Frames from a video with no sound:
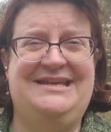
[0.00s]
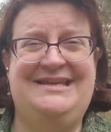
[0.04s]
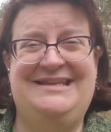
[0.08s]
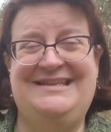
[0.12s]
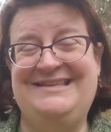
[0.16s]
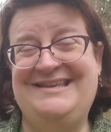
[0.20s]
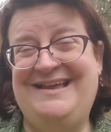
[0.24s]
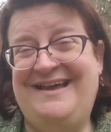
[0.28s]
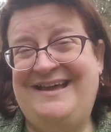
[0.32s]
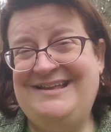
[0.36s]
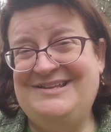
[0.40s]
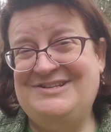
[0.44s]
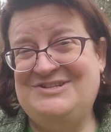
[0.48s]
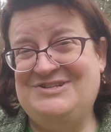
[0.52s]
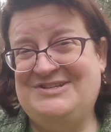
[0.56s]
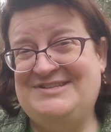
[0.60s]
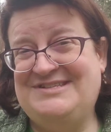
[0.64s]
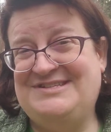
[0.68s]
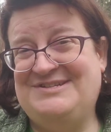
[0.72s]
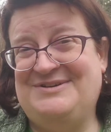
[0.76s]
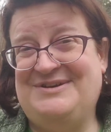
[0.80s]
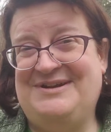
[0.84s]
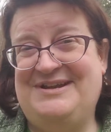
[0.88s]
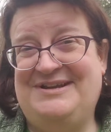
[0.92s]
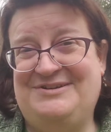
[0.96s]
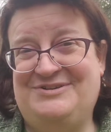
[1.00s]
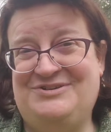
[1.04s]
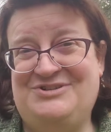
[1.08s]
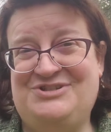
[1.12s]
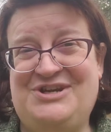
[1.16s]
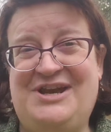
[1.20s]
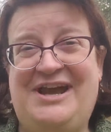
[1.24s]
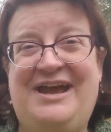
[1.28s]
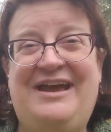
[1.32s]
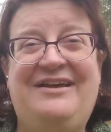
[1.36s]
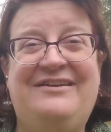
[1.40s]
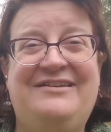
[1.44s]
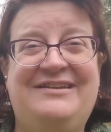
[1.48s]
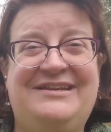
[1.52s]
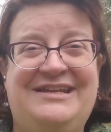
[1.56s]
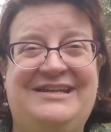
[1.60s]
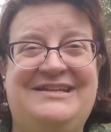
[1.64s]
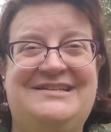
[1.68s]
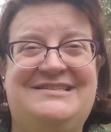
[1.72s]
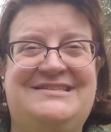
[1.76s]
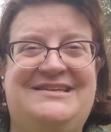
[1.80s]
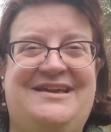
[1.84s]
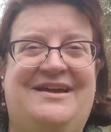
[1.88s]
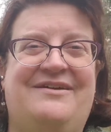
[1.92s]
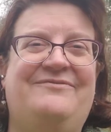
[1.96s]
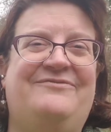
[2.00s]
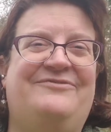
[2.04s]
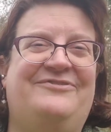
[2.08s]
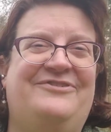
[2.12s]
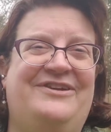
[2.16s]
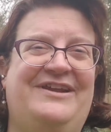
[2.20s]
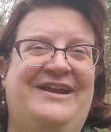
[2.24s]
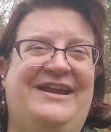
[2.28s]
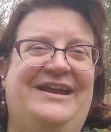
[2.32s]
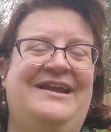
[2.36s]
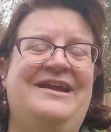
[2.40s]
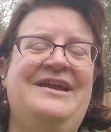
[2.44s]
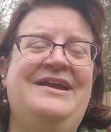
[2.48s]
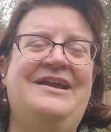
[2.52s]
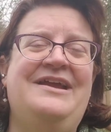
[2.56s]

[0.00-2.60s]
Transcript: not just our inner child needs comforting,